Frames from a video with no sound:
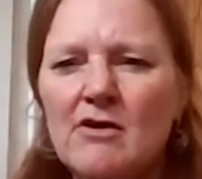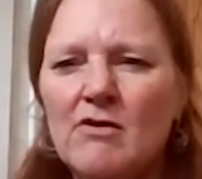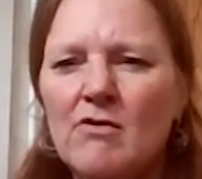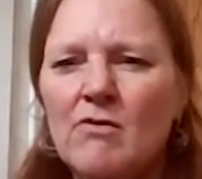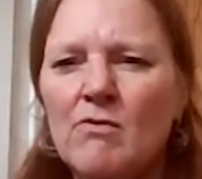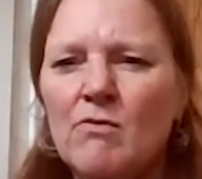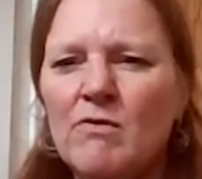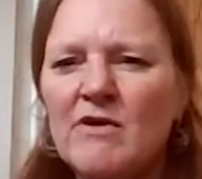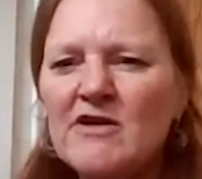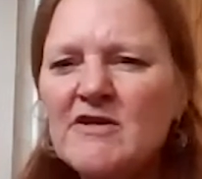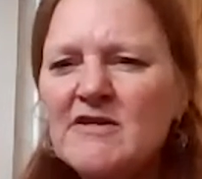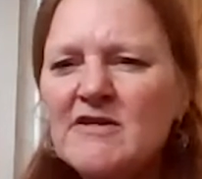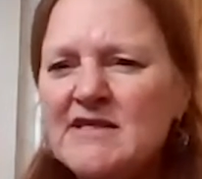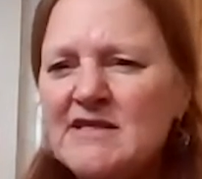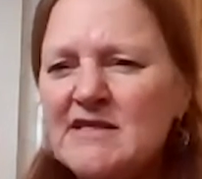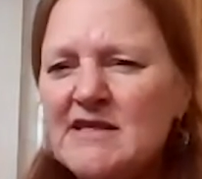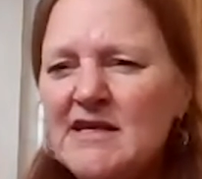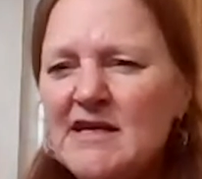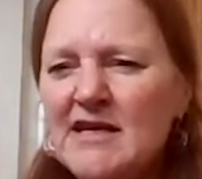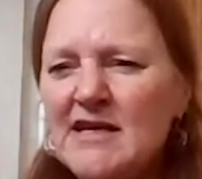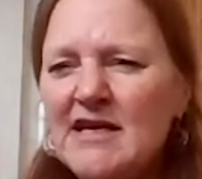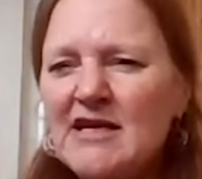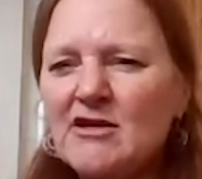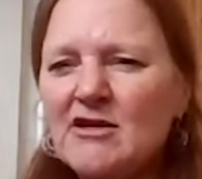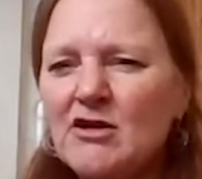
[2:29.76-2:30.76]
we're
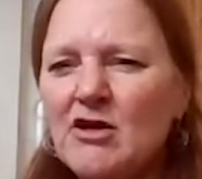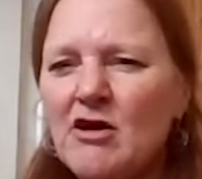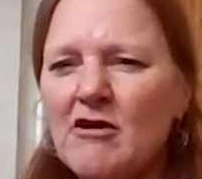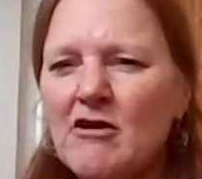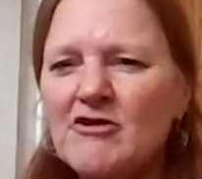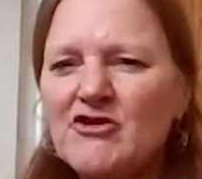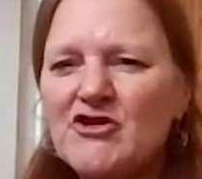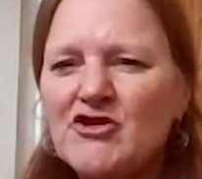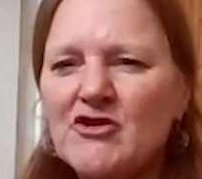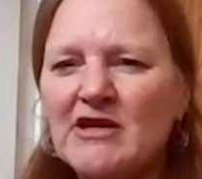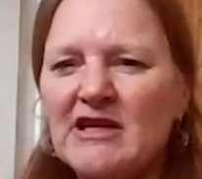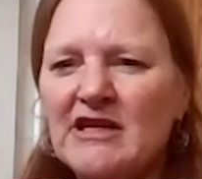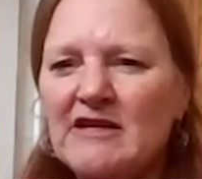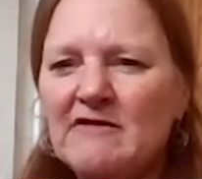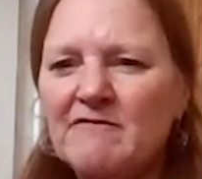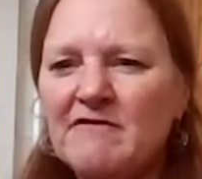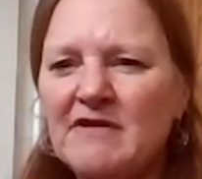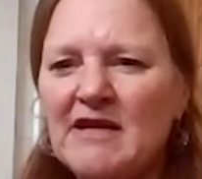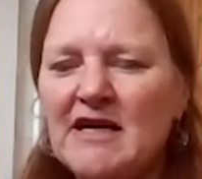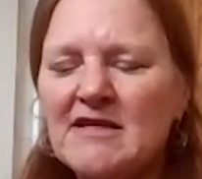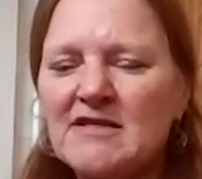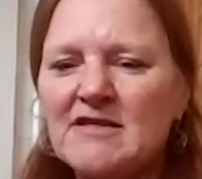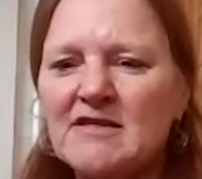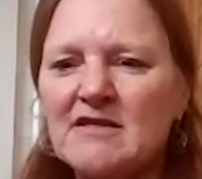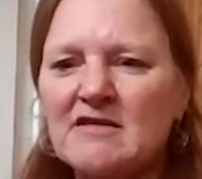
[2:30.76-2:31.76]
seeing larger
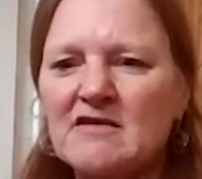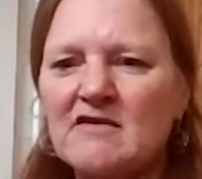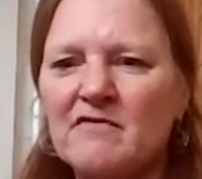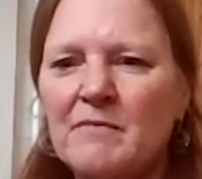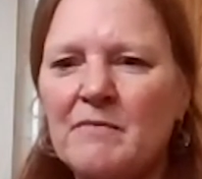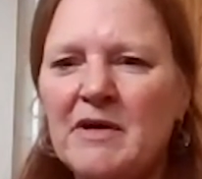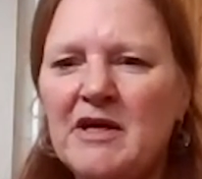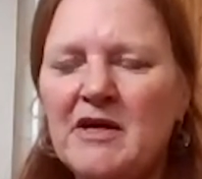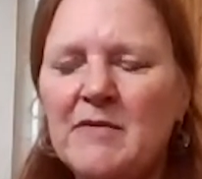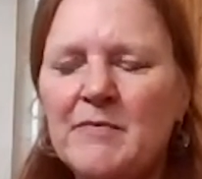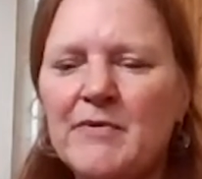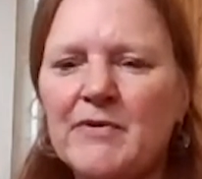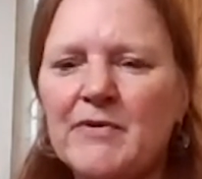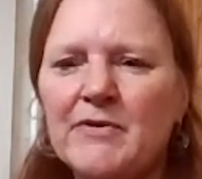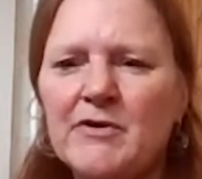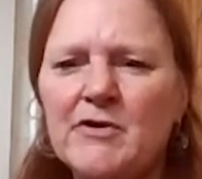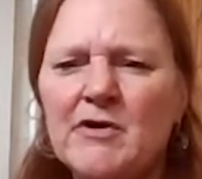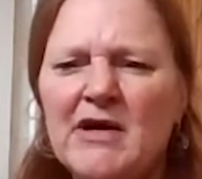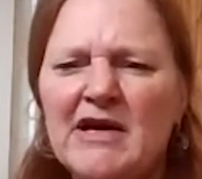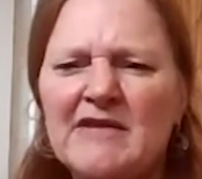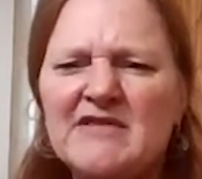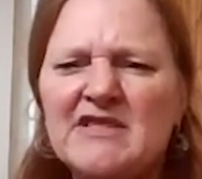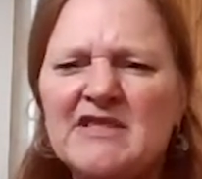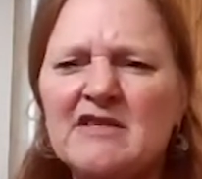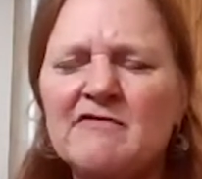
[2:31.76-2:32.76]
influxes of people who
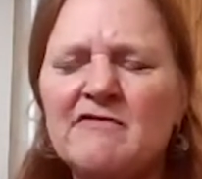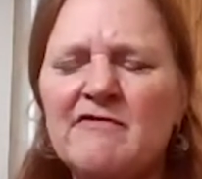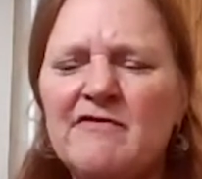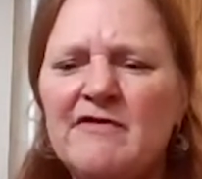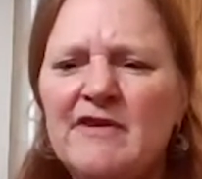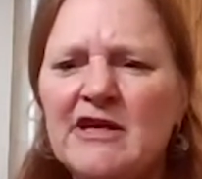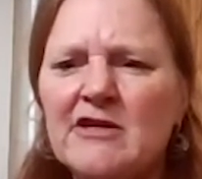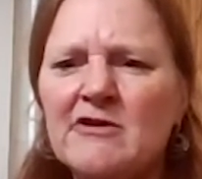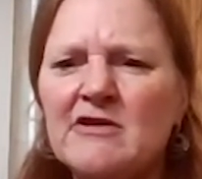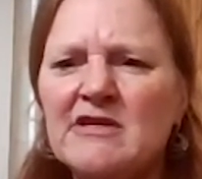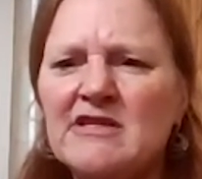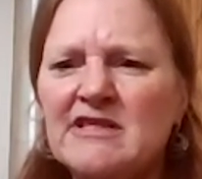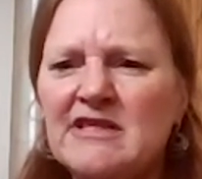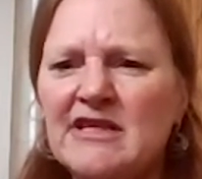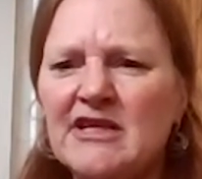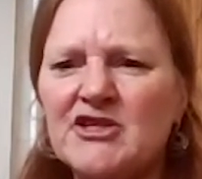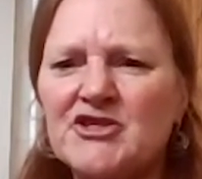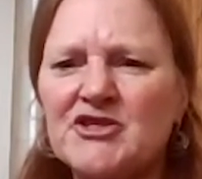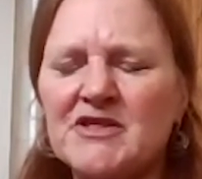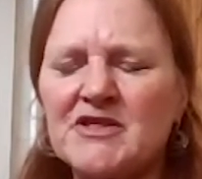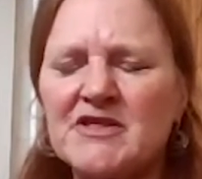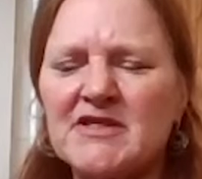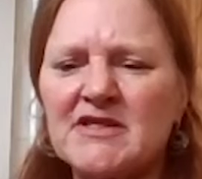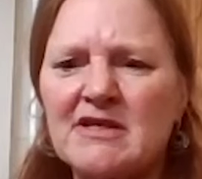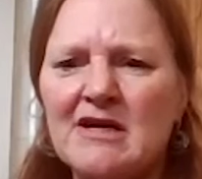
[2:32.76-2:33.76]
have severe
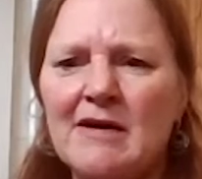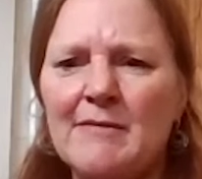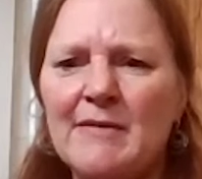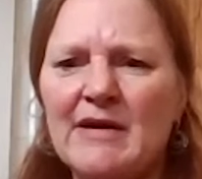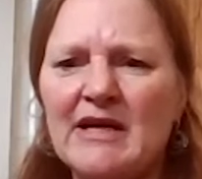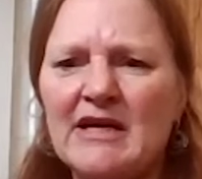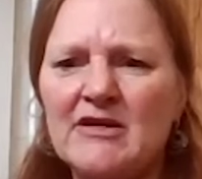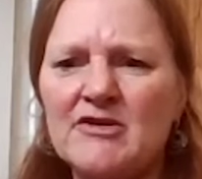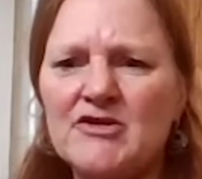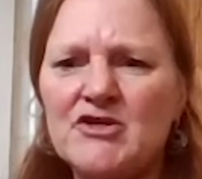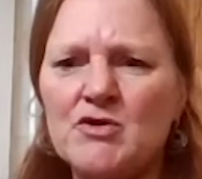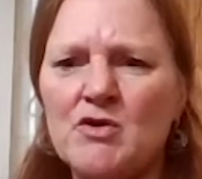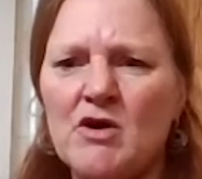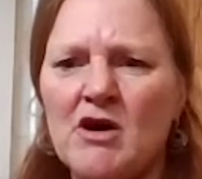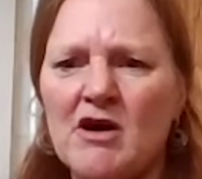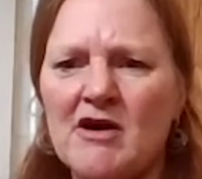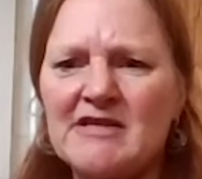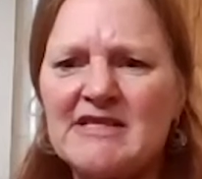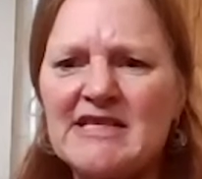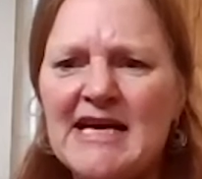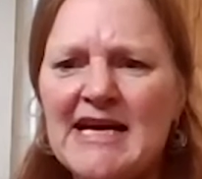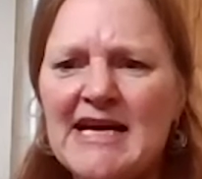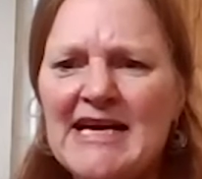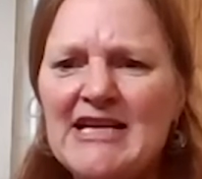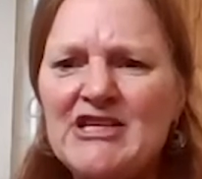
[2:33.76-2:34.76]
addictions coming into our
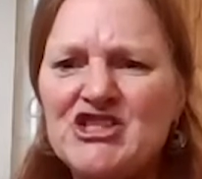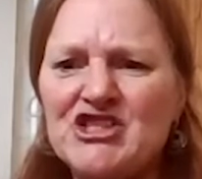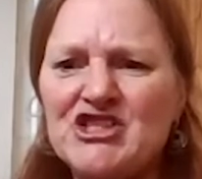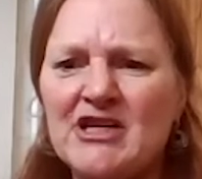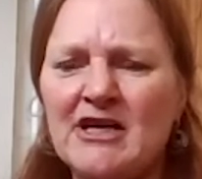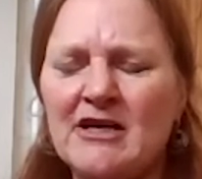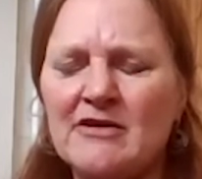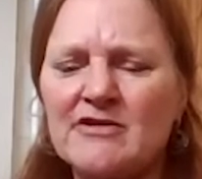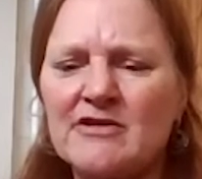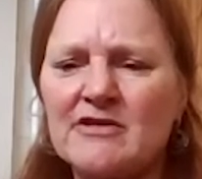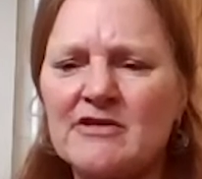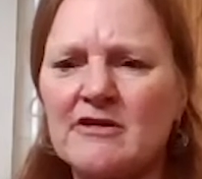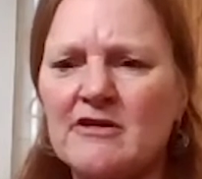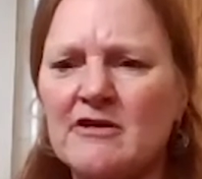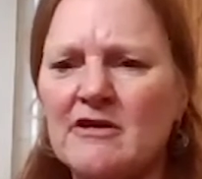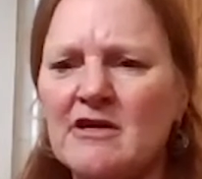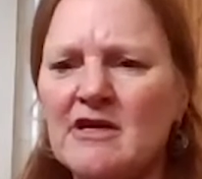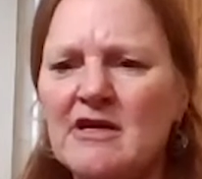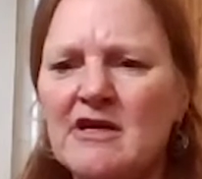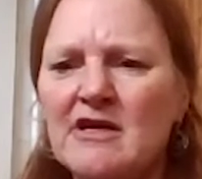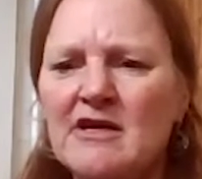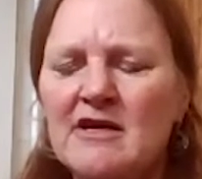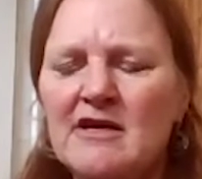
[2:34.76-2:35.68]
day shelter.